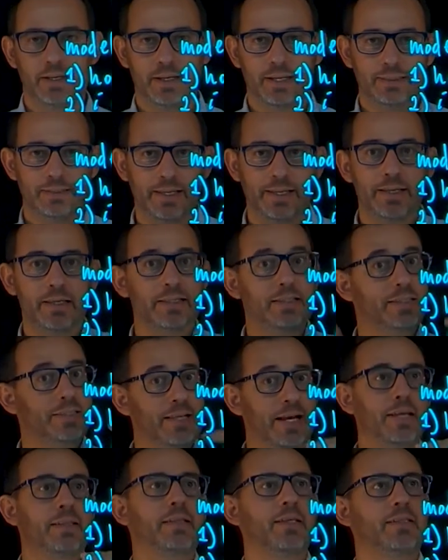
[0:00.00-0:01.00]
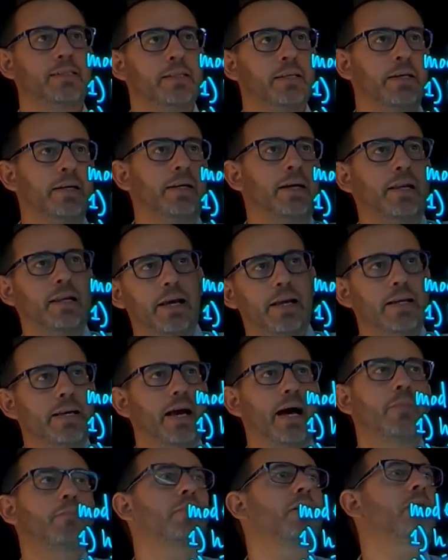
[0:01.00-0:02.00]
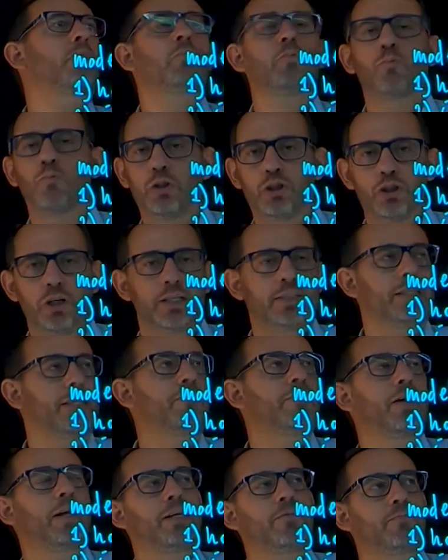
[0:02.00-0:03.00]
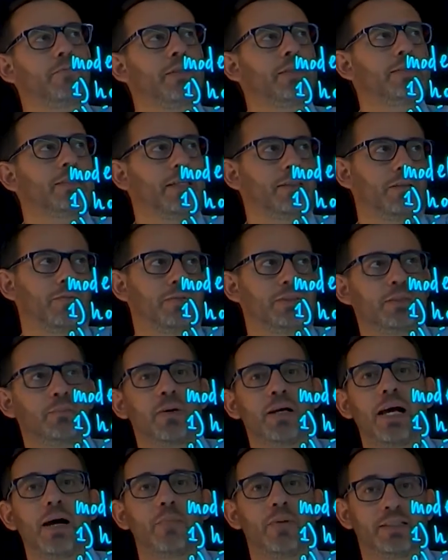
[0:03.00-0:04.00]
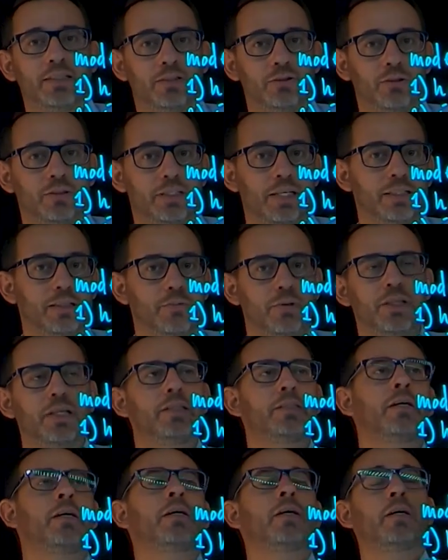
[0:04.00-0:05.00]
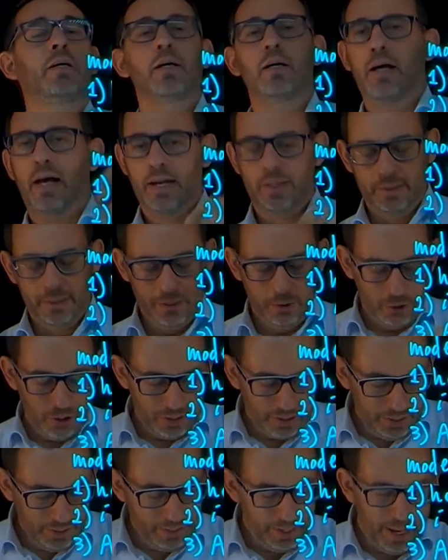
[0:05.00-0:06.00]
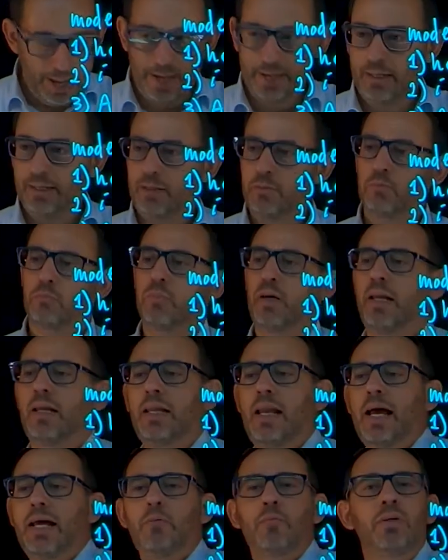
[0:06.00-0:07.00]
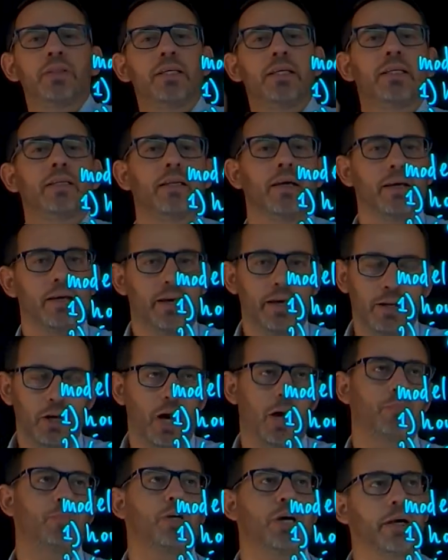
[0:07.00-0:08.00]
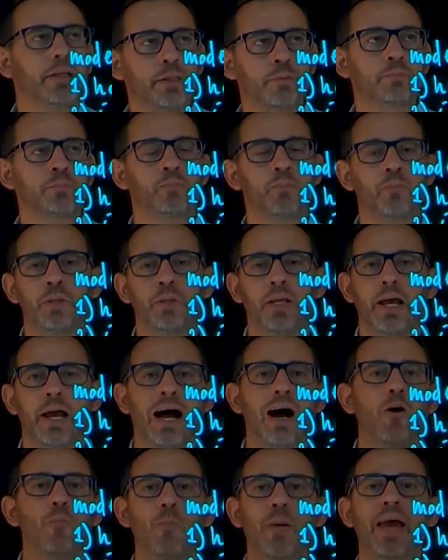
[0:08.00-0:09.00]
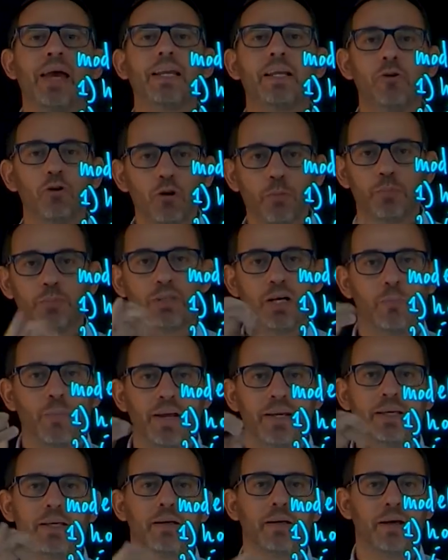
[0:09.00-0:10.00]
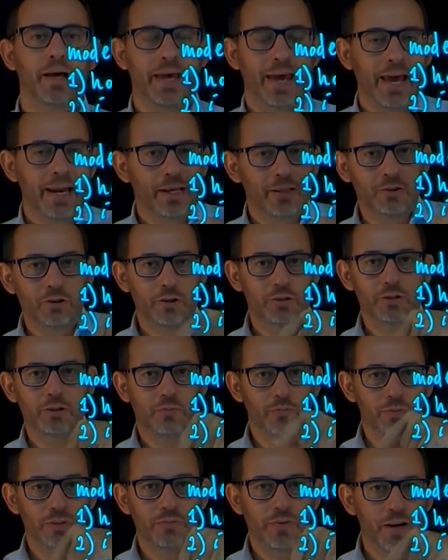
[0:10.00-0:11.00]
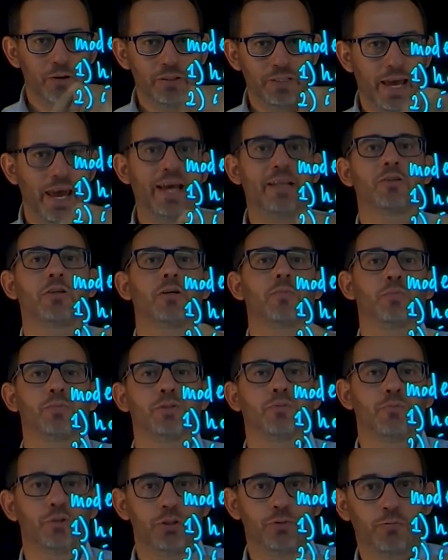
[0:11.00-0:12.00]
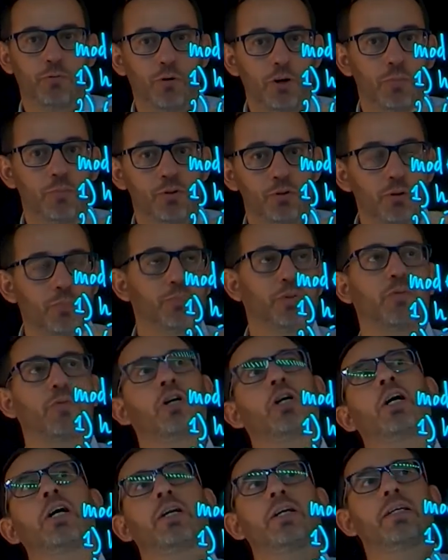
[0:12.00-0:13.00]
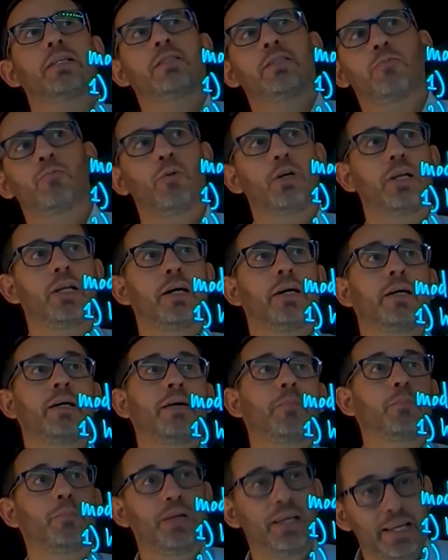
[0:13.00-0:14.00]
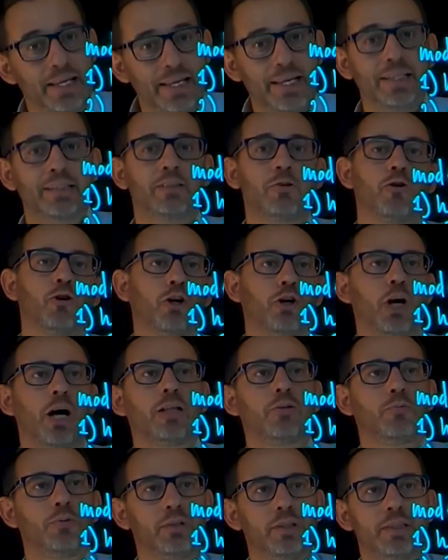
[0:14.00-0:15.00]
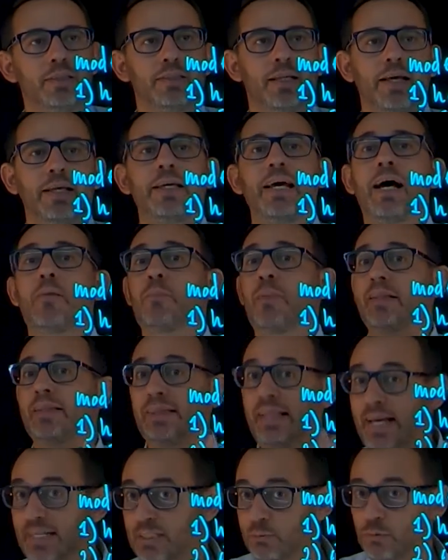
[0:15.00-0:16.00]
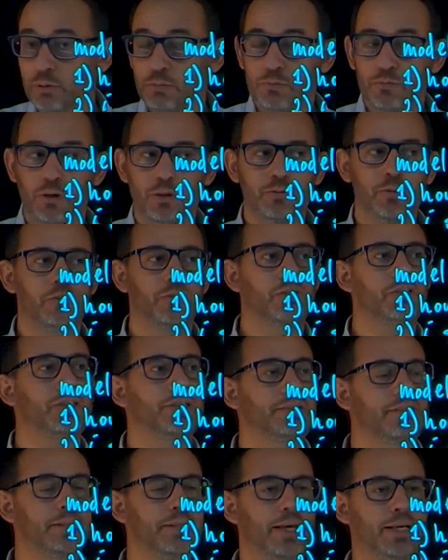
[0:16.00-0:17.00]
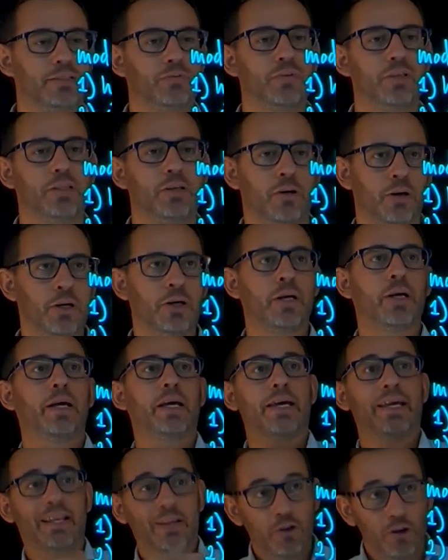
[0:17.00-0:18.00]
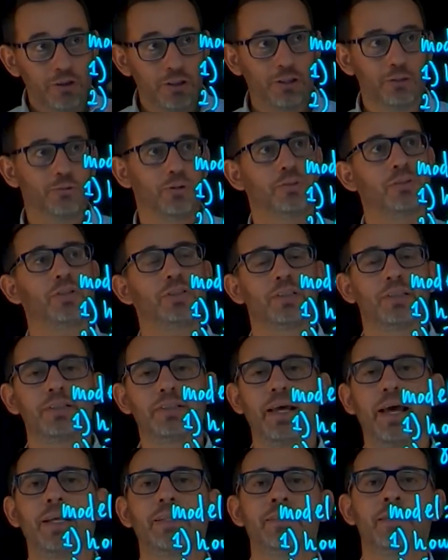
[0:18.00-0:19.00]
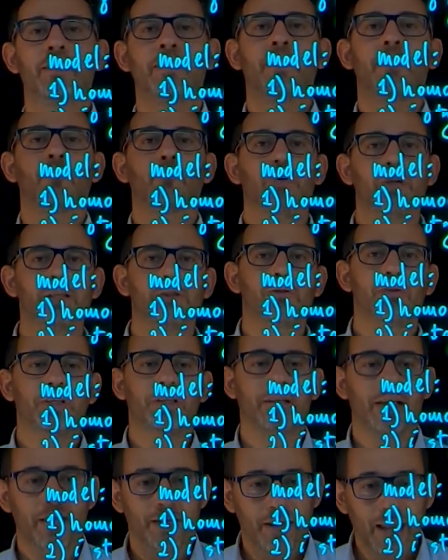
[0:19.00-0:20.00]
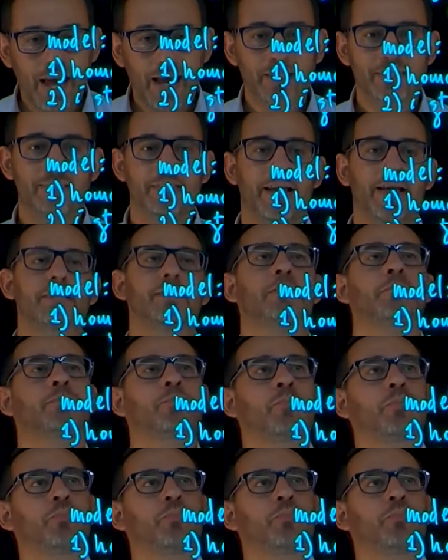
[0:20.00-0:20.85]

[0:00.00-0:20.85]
and I take inside it a line gamma, which has an infinite set of sigma gammas associated with it, I take just a line within an object. How many loops, how many electrons of the various atoms, which forms loops of currents, will be linked or not with this line gamma? That's what we want to understand in the next video. In order to understand that, we need to realize that